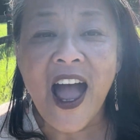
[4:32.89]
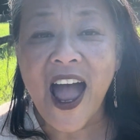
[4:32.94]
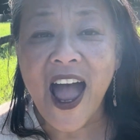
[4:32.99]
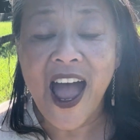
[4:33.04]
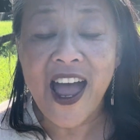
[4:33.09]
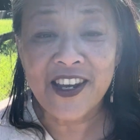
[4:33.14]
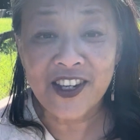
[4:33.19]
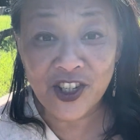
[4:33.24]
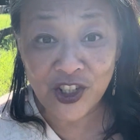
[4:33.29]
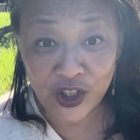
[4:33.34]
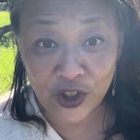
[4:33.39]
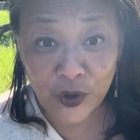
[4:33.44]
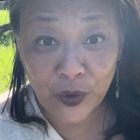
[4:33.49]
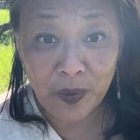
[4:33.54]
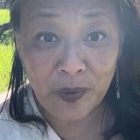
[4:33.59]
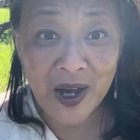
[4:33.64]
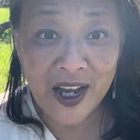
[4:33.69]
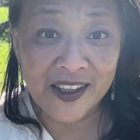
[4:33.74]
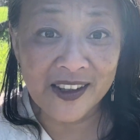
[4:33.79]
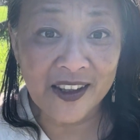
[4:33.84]
And you,
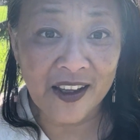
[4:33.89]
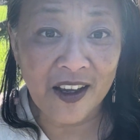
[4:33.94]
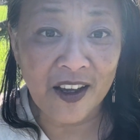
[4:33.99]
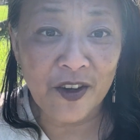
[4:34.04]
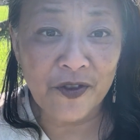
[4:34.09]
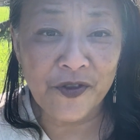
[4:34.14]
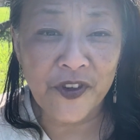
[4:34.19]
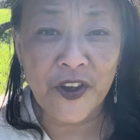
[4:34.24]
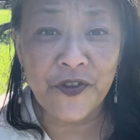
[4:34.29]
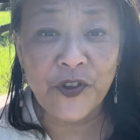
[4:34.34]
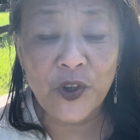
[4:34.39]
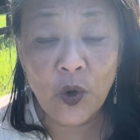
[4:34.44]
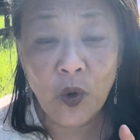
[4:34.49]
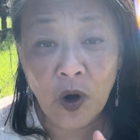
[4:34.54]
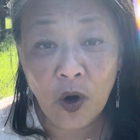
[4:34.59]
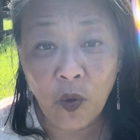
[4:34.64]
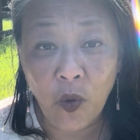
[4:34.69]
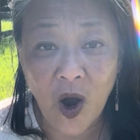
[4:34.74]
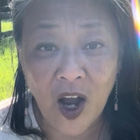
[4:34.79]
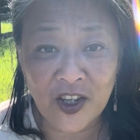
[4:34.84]
my love, if you
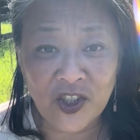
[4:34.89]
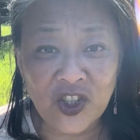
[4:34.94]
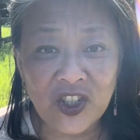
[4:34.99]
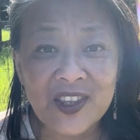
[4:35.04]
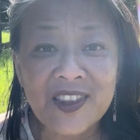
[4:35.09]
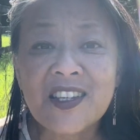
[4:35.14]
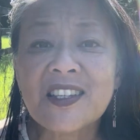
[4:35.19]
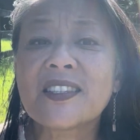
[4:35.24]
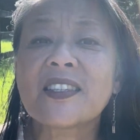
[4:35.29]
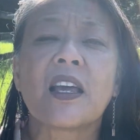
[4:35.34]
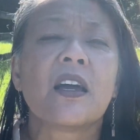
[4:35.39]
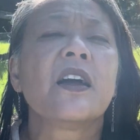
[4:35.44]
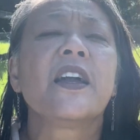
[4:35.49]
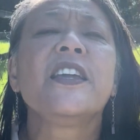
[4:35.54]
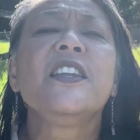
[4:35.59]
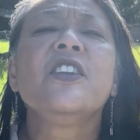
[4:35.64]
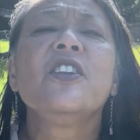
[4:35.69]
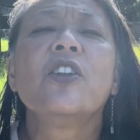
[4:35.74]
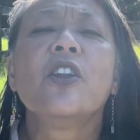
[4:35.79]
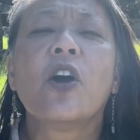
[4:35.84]
are watching this, I
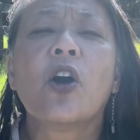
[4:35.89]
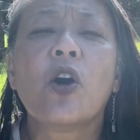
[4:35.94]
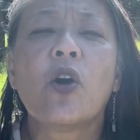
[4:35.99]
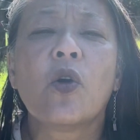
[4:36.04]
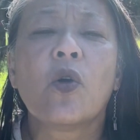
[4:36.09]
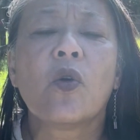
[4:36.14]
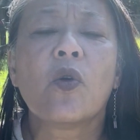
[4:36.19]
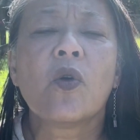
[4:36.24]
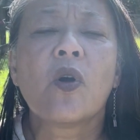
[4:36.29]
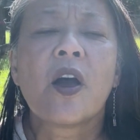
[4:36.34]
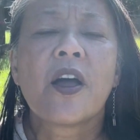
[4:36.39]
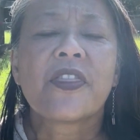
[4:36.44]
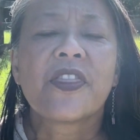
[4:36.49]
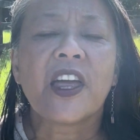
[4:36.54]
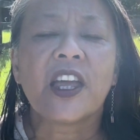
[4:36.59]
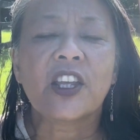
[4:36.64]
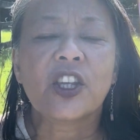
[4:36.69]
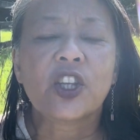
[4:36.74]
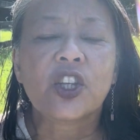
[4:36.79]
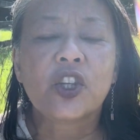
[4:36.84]
know
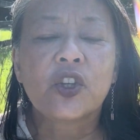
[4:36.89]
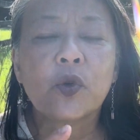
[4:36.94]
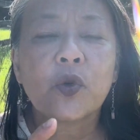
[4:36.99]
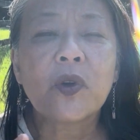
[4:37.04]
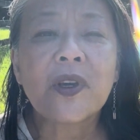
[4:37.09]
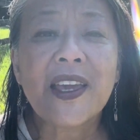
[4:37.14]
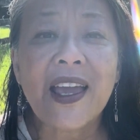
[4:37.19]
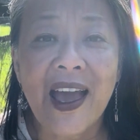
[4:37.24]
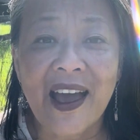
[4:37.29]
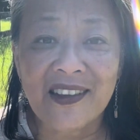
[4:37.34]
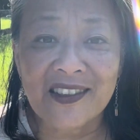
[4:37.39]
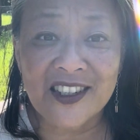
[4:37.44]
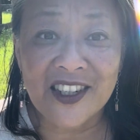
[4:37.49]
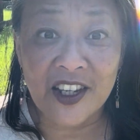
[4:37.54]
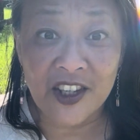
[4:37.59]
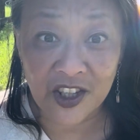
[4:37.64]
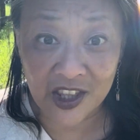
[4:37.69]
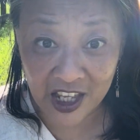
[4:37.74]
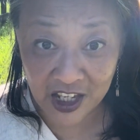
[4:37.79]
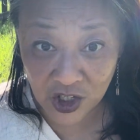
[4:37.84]
that you get,
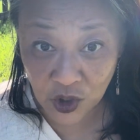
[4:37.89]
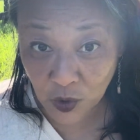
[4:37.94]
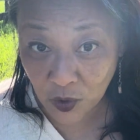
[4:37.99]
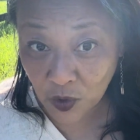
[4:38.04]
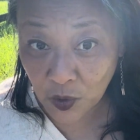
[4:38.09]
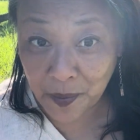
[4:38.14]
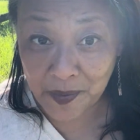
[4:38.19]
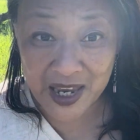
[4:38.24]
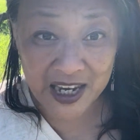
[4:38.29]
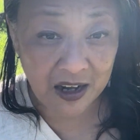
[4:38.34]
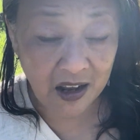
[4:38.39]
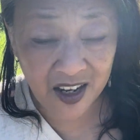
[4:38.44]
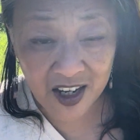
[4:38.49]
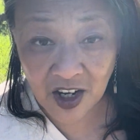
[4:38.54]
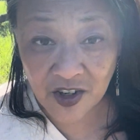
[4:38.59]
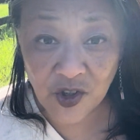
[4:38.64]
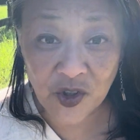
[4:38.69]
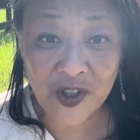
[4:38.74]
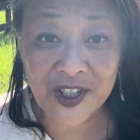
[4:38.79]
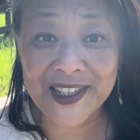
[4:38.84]
that you may not
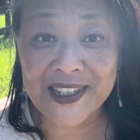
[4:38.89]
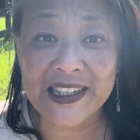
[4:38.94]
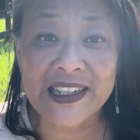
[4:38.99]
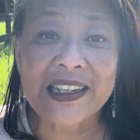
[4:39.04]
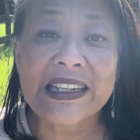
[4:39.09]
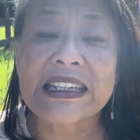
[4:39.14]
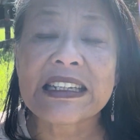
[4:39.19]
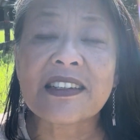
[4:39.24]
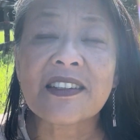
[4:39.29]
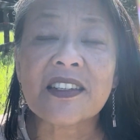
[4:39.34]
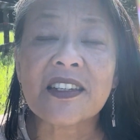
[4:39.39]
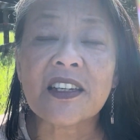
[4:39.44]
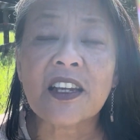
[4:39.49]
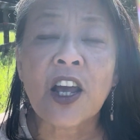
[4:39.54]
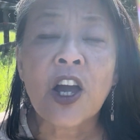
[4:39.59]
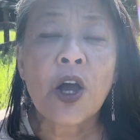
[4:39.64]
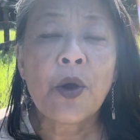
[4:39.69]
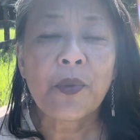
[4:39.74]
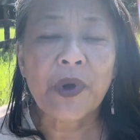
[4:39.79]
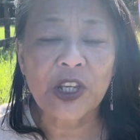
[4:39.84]
understand it,
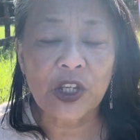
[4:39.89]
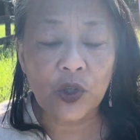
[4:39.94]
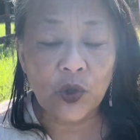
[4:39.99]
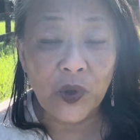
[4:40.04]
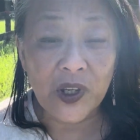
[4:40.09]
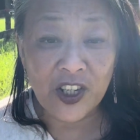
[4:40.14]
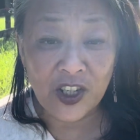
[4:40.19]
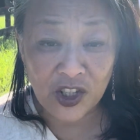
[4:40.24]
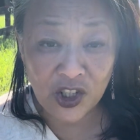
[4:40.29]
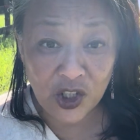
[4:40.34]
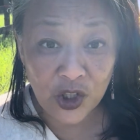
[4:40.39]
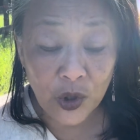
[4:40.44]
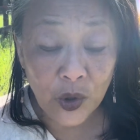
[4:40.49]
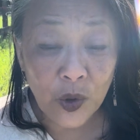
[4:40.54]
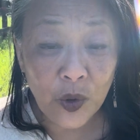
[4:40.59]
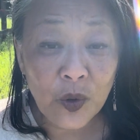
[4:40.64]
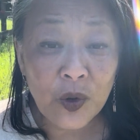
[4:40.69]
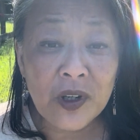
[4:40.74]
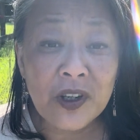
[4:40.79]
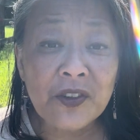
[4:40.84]
but you
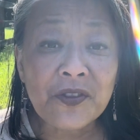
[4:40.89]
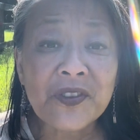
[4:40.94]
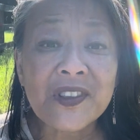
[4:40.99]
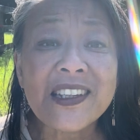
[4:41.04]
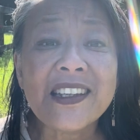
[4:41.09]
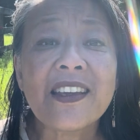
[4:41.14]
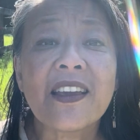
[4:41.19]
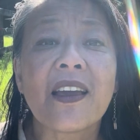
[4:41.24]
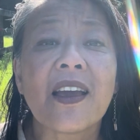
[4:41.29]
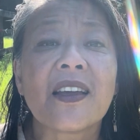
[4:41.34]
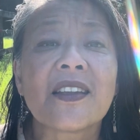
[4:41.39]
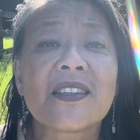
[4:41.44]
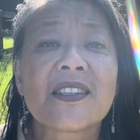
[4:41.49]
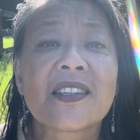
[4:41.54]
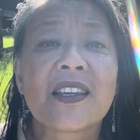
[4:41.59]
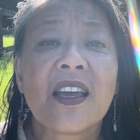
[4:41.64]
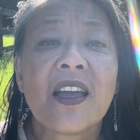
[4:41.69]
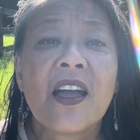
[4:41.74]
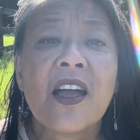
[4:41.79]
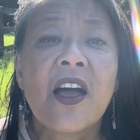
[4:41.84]
intuitively get
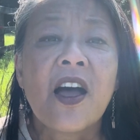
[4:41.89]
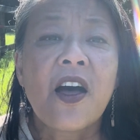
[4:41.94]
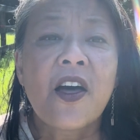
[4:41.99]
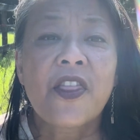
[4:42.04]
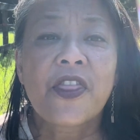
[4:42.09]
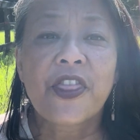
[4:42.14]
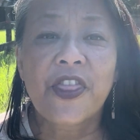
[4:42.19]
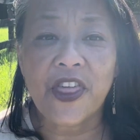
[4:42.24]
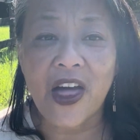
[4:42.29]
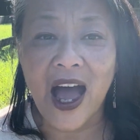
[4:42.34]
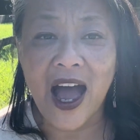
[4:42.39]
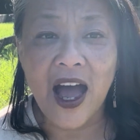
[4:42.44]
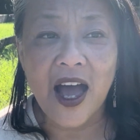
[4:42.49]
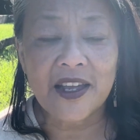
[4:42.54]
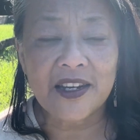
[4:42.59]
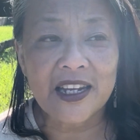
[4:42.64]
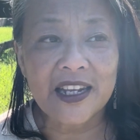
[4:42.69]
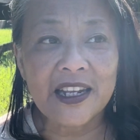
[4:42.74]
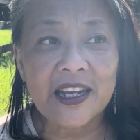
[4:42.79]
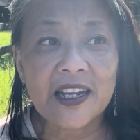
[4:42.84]
that
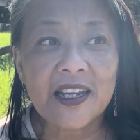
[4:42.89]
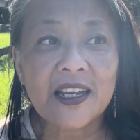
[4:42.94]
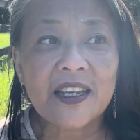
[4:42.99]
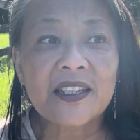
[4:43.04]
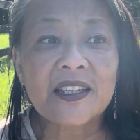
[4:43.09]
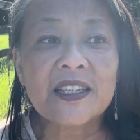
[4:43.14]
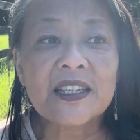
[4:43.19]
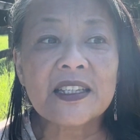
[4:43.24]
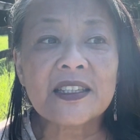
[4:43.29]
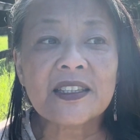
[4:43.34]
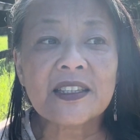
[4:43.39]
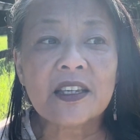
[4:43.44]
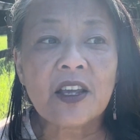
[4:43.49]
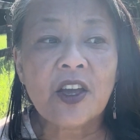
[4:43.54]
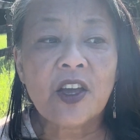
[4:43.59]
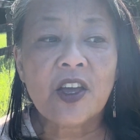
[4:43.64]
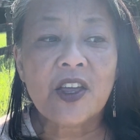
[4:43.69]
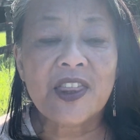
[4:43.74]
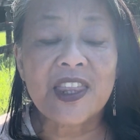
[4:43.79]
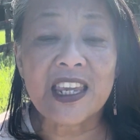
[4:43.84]
it is
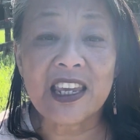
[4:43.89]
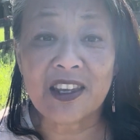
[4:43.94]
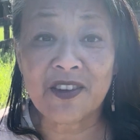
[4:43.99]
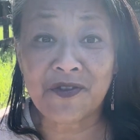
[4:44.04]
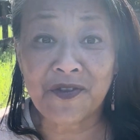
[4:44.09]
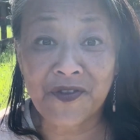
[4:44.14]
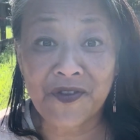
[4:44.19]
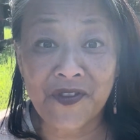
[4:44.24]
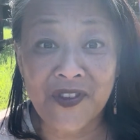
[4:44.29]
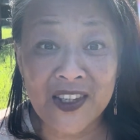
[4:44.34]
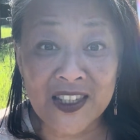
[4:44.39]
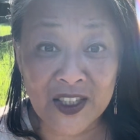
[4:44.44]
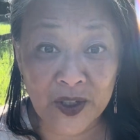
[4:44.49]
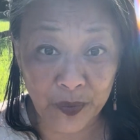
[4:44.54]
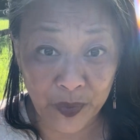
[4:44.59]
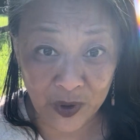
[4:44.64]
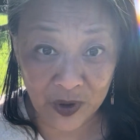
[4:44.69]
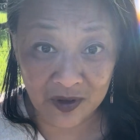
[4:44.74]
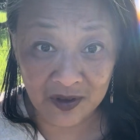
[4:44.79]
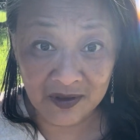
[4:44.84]
the
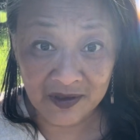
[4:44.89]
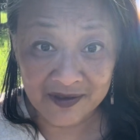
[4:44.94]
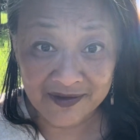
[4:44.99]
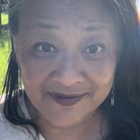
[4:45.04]
invisible,